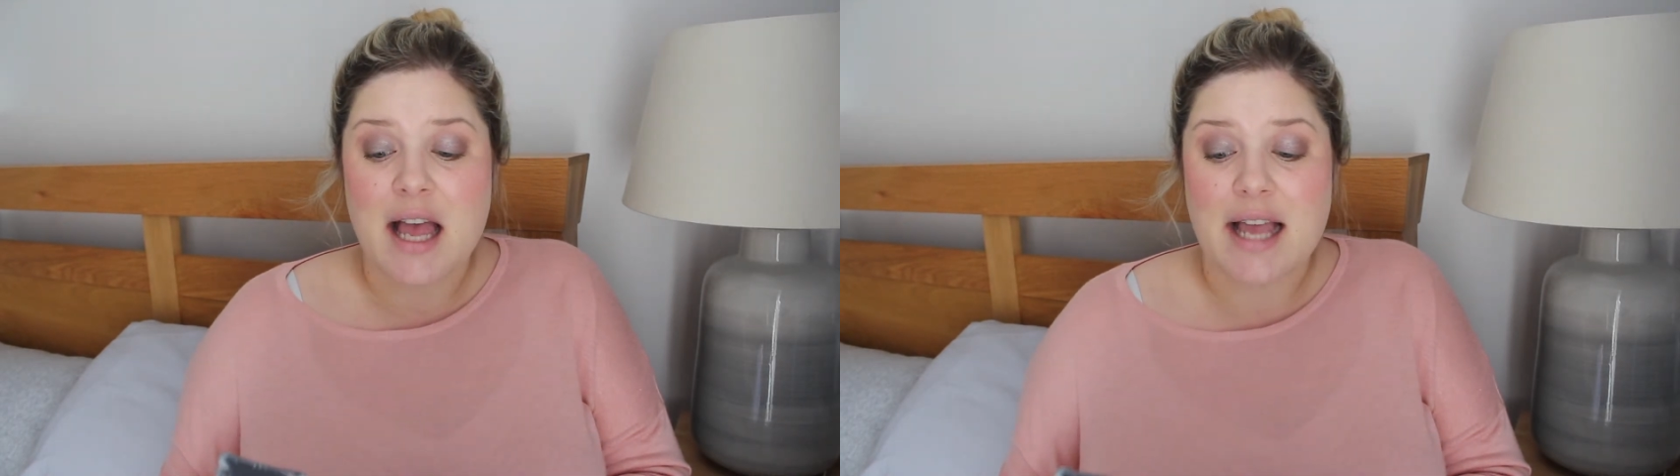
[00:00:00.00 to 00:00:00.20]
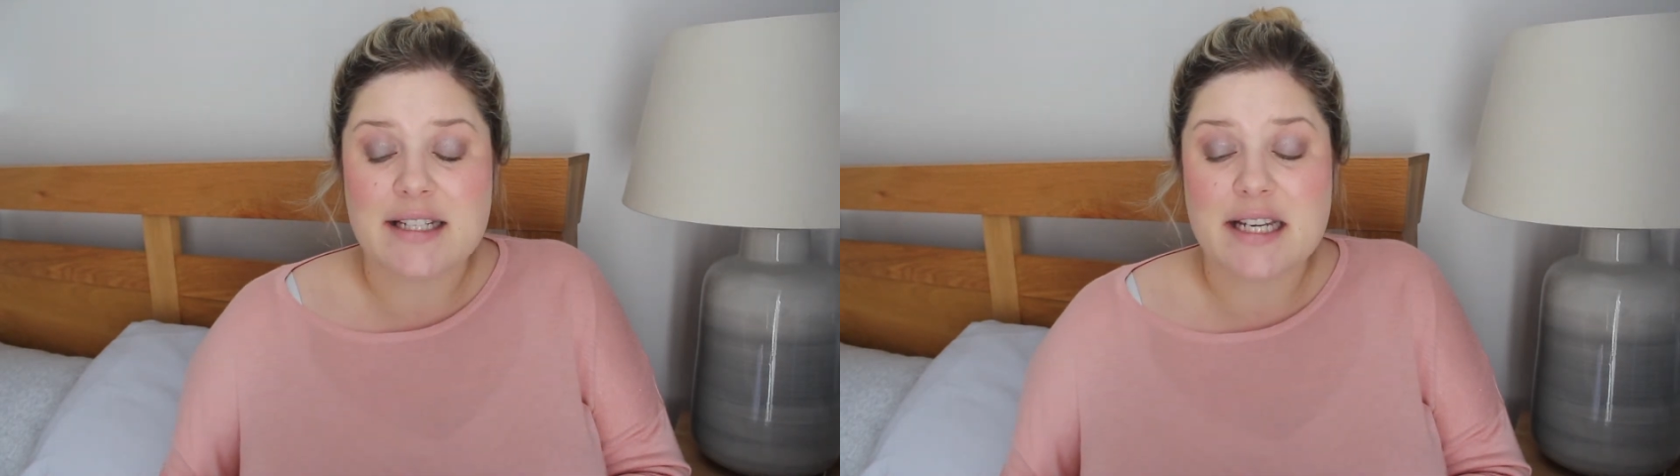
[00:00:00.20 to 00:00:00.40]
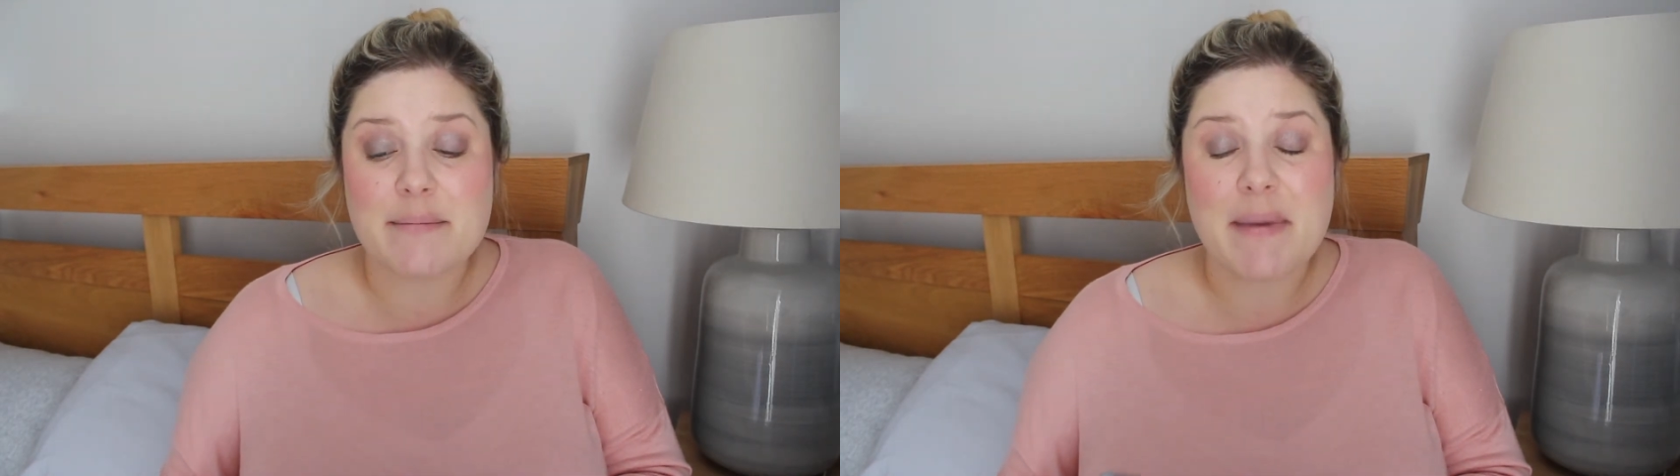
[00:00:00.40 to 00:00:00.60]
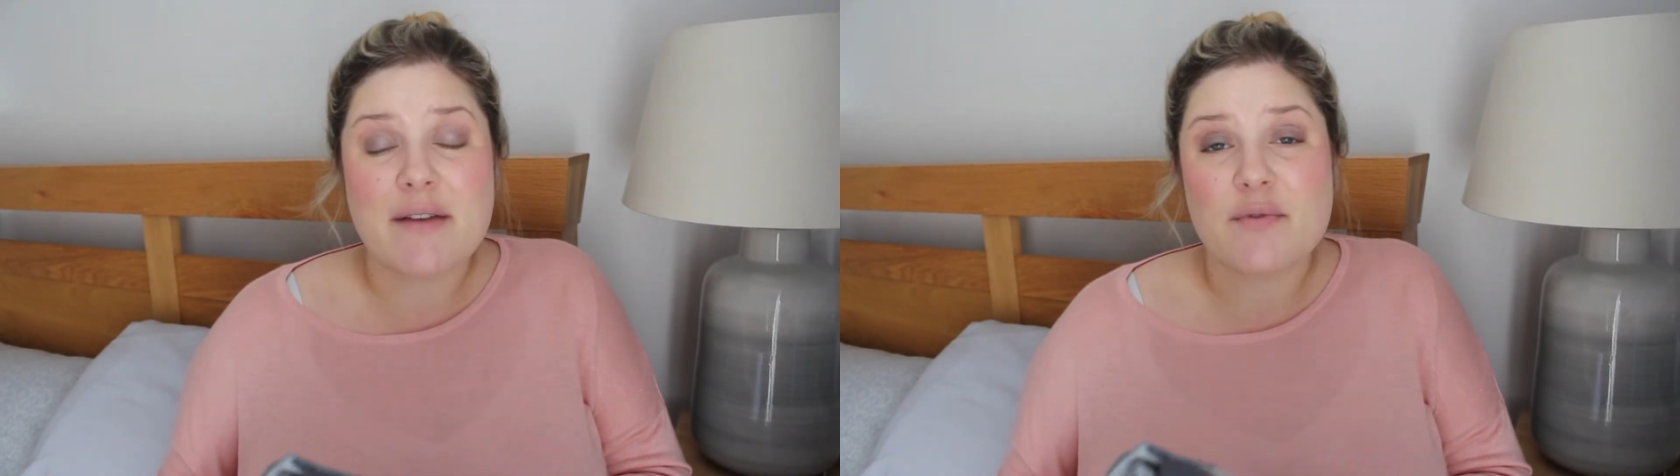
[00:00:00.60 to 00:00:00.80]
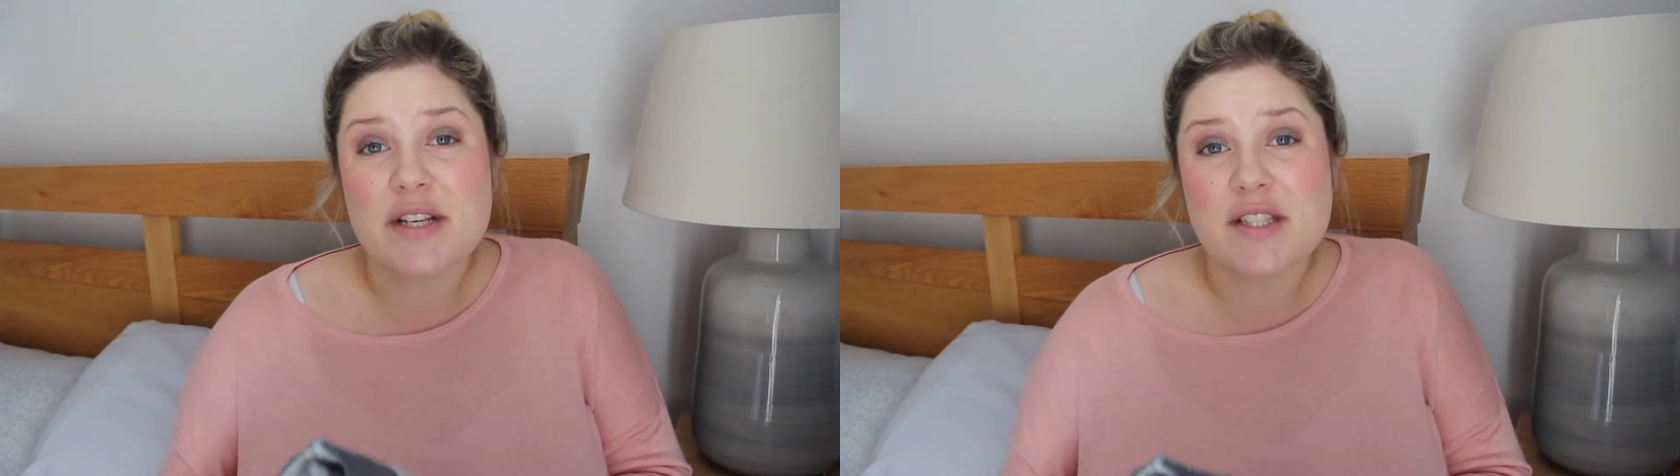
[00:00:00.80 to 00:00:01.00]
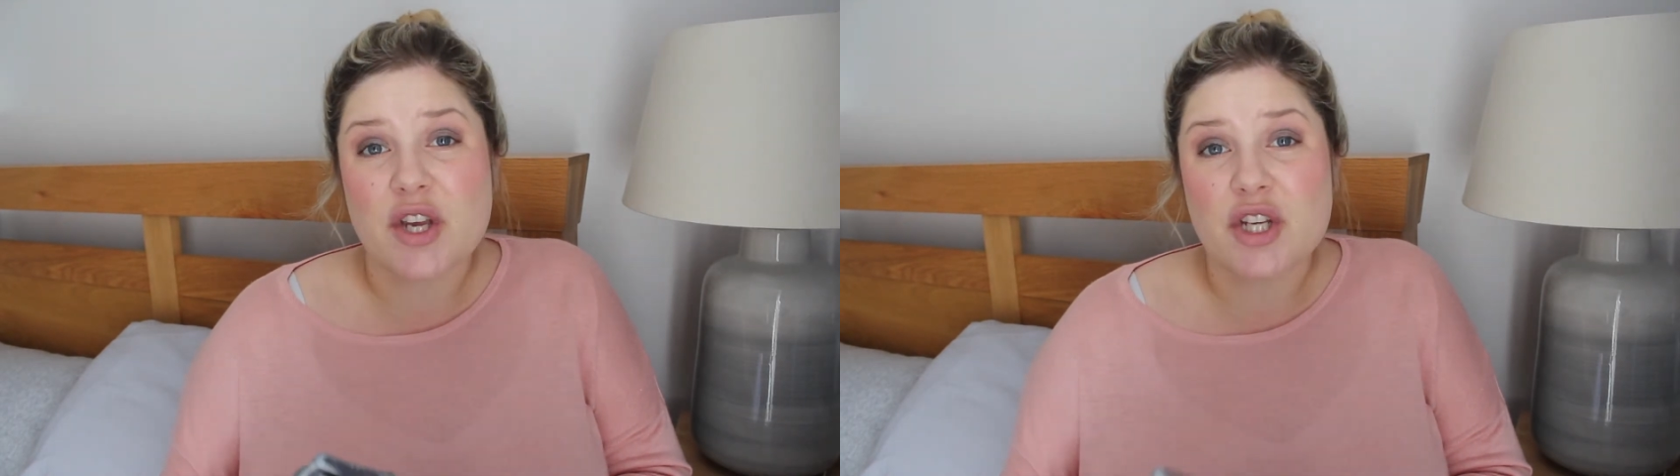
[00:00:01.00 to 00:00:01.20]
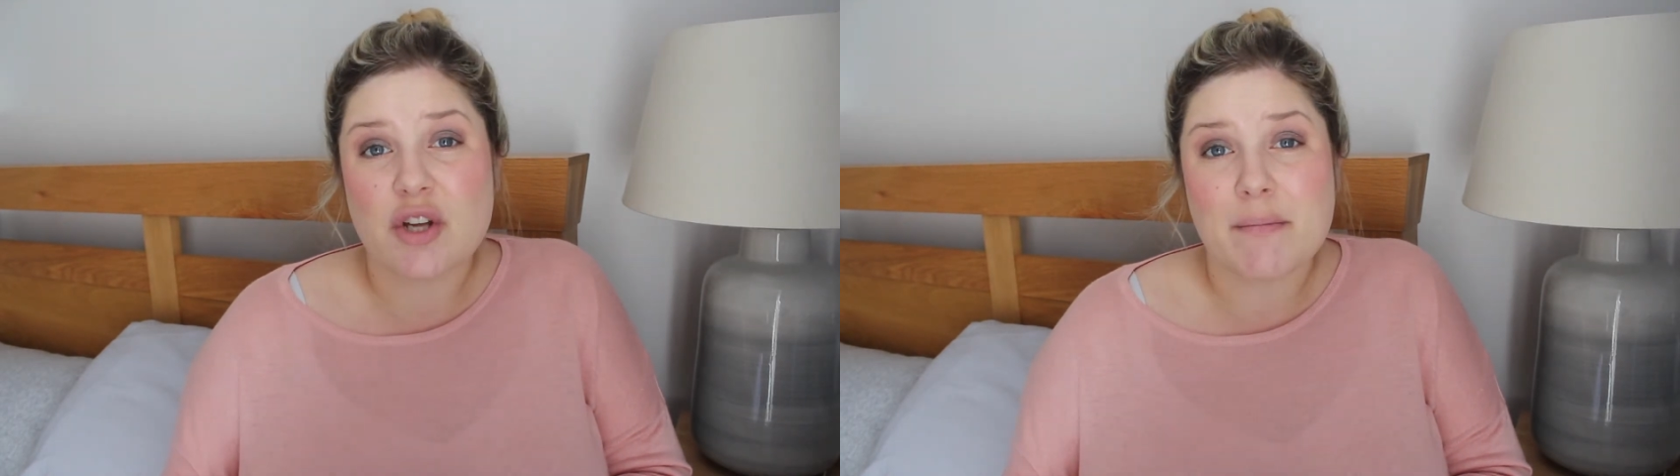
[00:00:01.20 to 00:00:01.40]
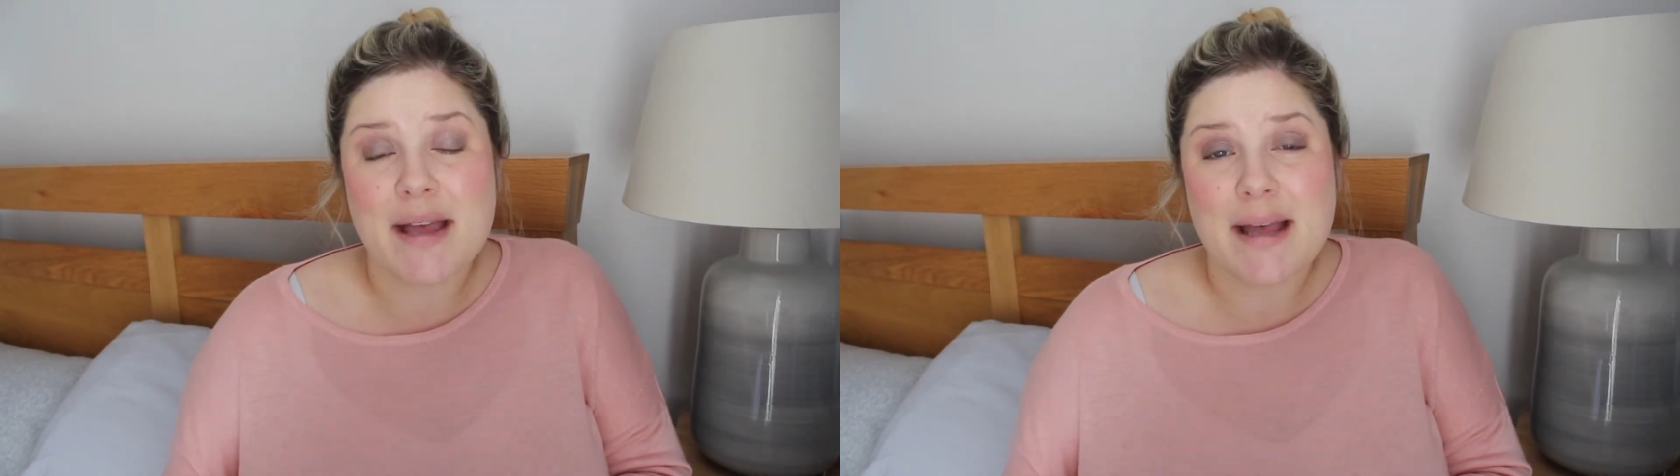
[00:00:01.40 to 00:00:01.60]
I'd done a bit of research
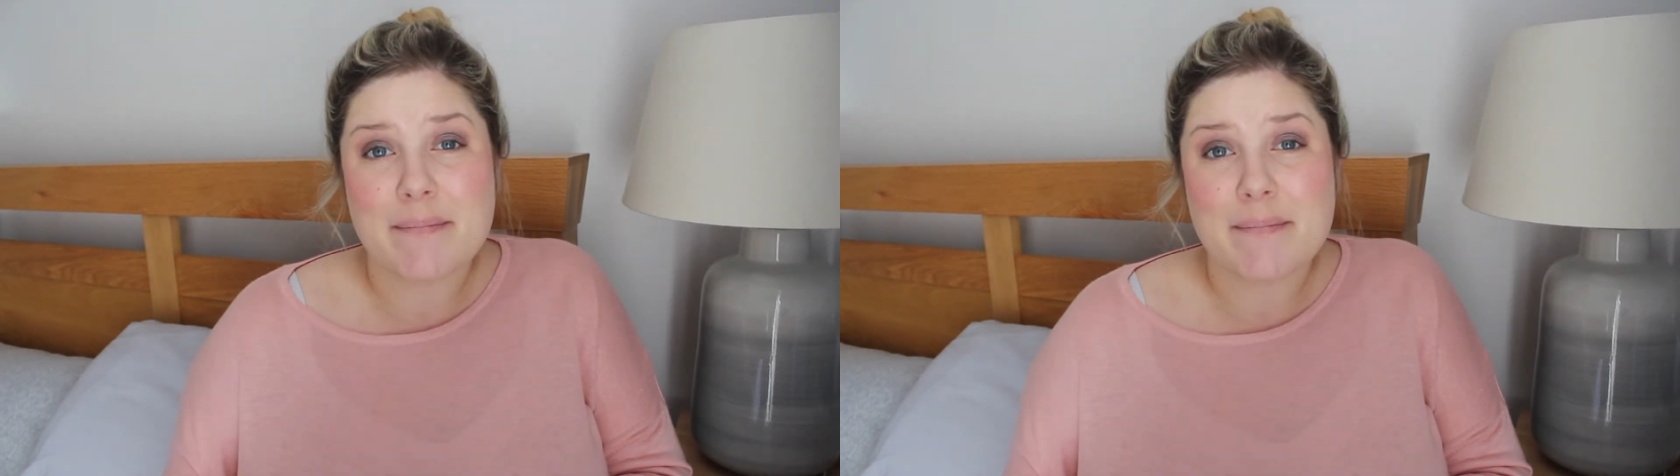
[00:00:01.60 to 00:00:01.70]
on